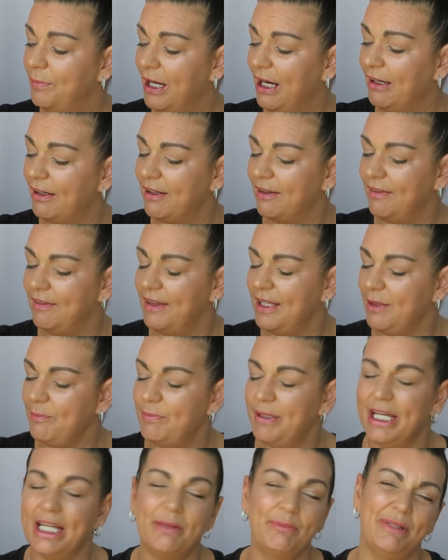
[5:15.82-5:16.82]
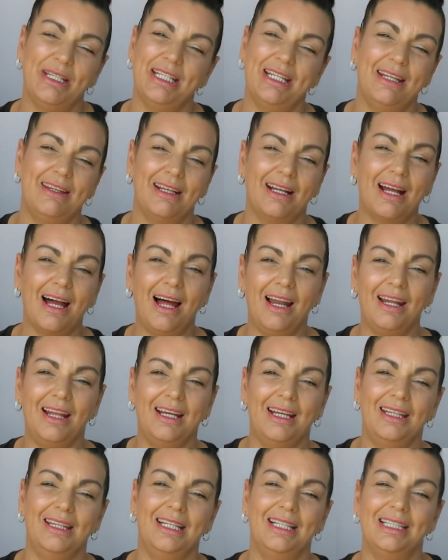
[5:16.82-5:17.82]
But the pigment and the
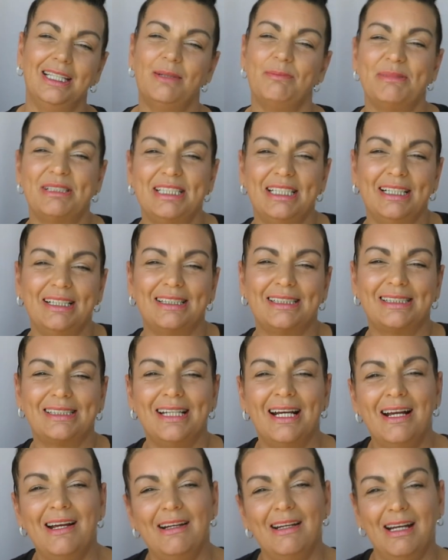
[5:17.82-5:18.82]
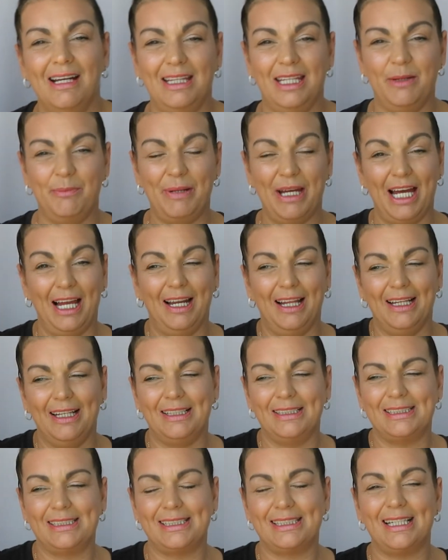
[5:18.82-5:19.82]
colour and their lipstick and their
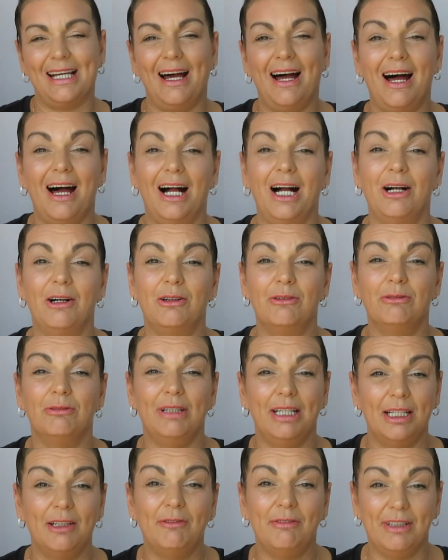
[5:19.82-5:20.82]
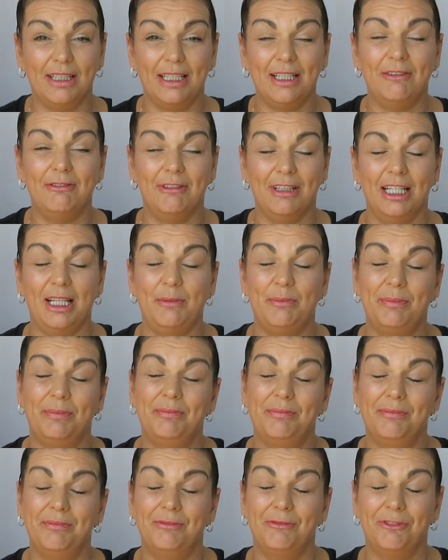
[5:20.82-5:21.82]
palettes are really, really, really
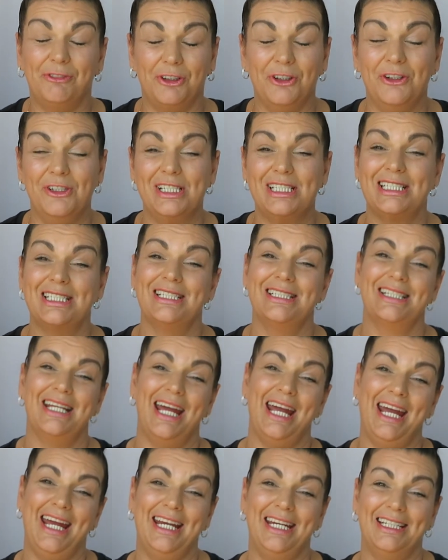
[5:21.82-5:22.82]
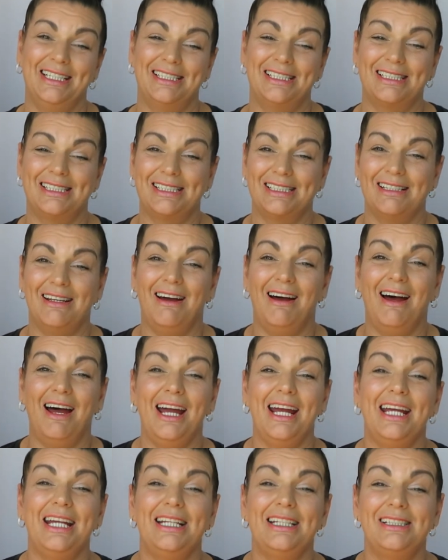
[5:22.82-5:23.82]
good. And
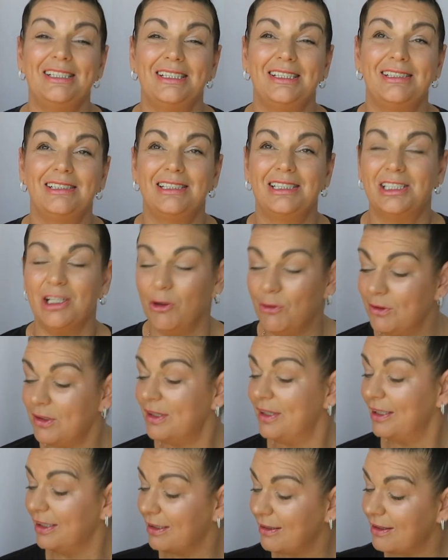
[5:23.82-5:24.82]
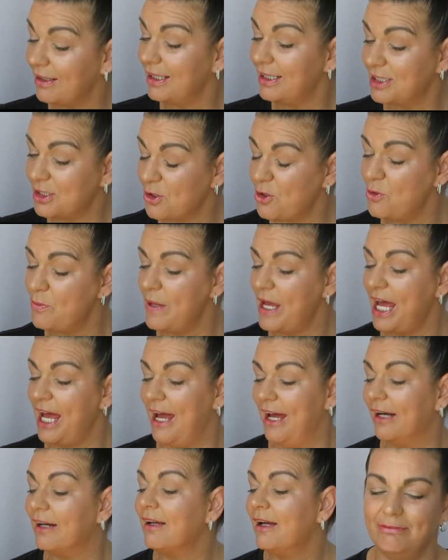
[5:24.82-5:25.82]
I don't think they're too
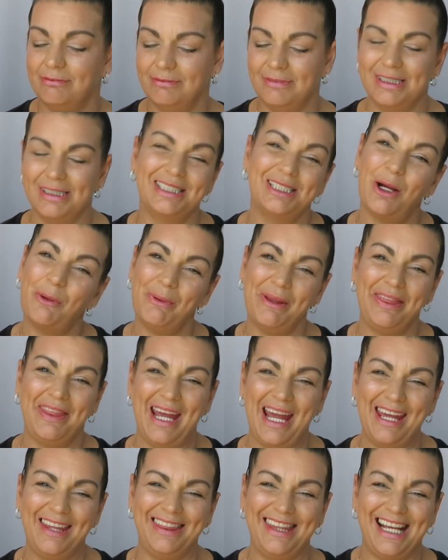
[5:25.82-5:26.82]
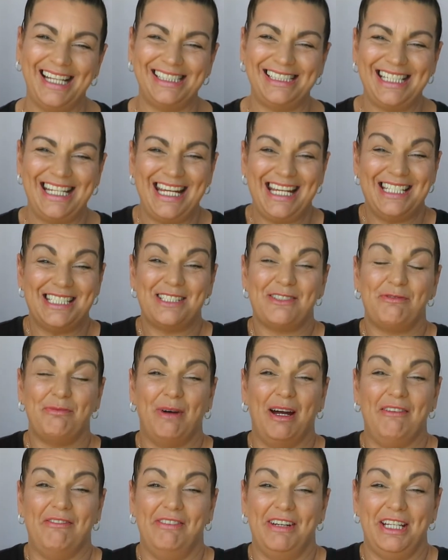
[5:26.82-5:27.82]
bad. So that's the end of
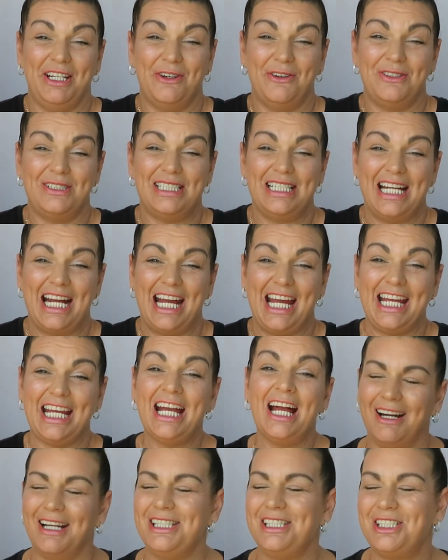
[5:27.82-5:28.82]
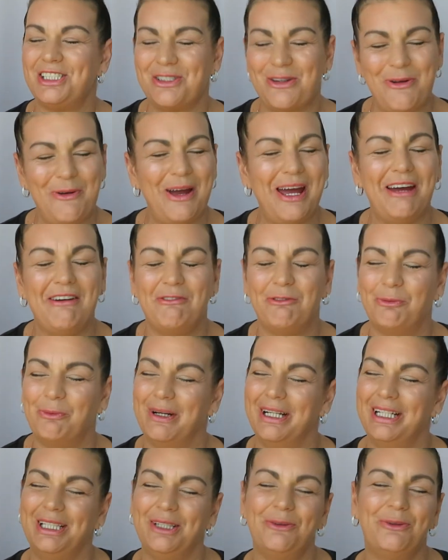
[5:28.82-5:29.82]
my video today. I do have
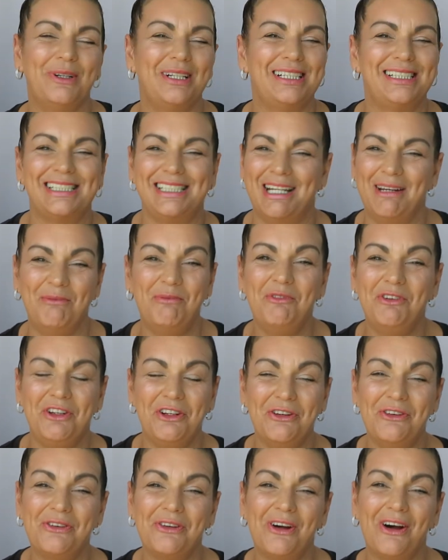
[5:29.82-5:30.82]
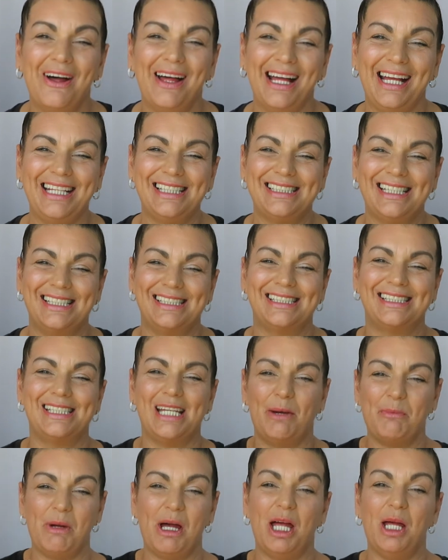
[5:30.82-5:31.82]
one quick tip for you guys. It's
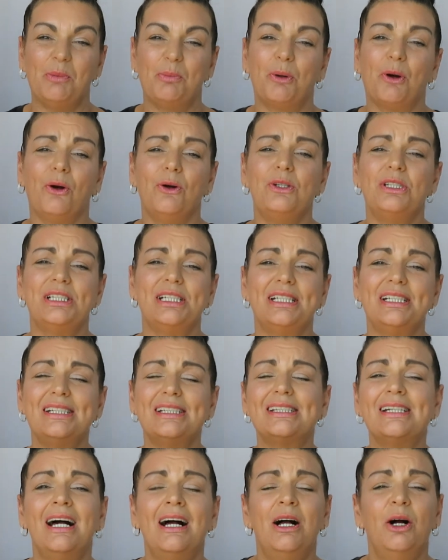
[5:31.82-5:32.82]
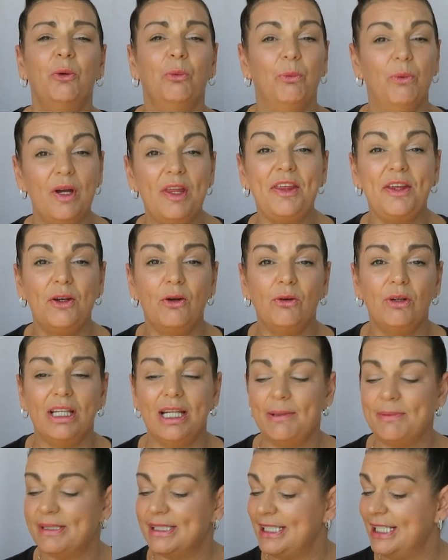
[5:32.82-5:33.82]
summer approaching. With your
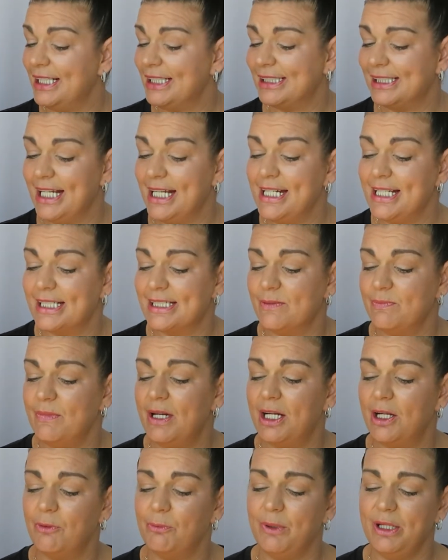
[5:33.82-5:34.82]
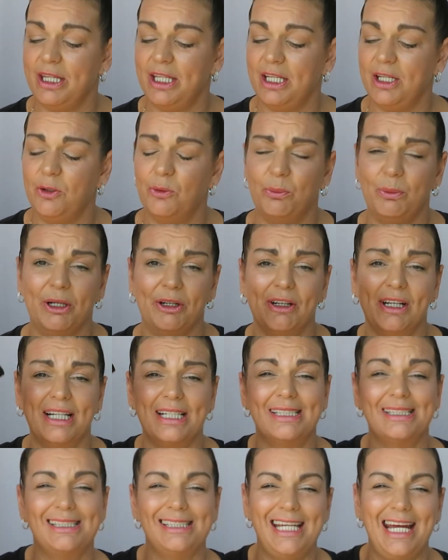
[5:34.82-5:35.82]
lipsticks, it doesn't matter whether you're wearing
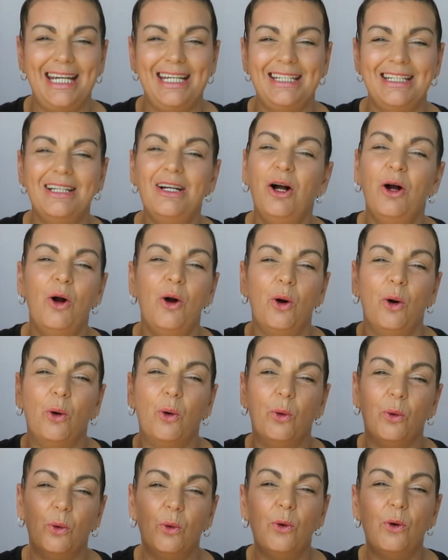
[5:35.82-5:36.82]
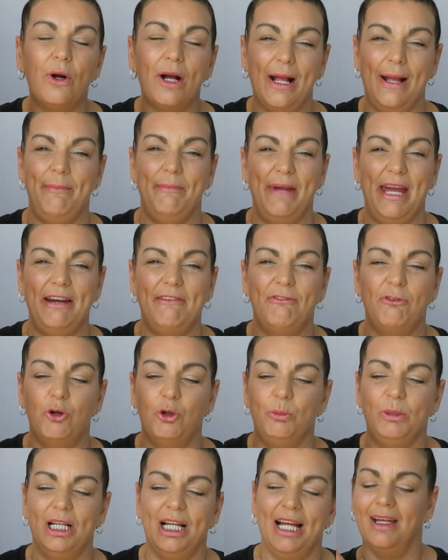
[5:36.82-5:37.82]
a satin or a matte
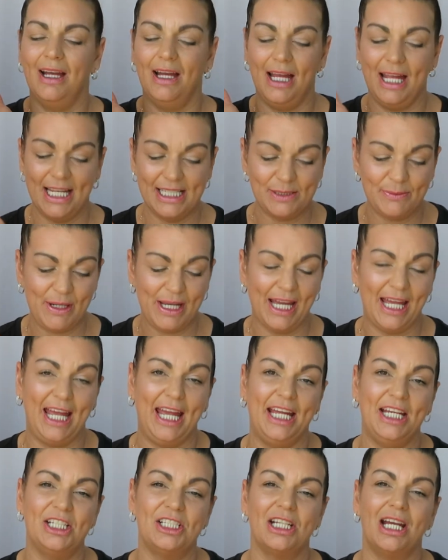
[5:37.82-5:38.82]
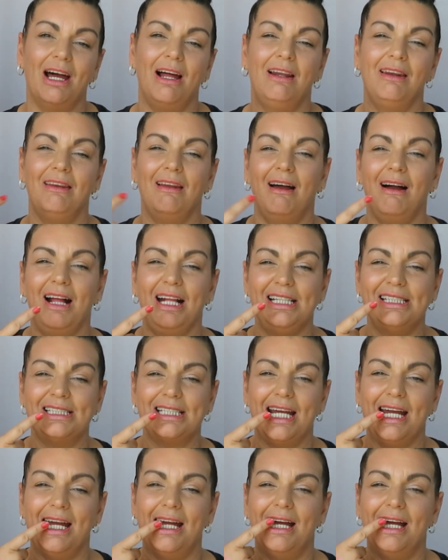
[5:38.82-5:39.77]
formula. As we age, our lines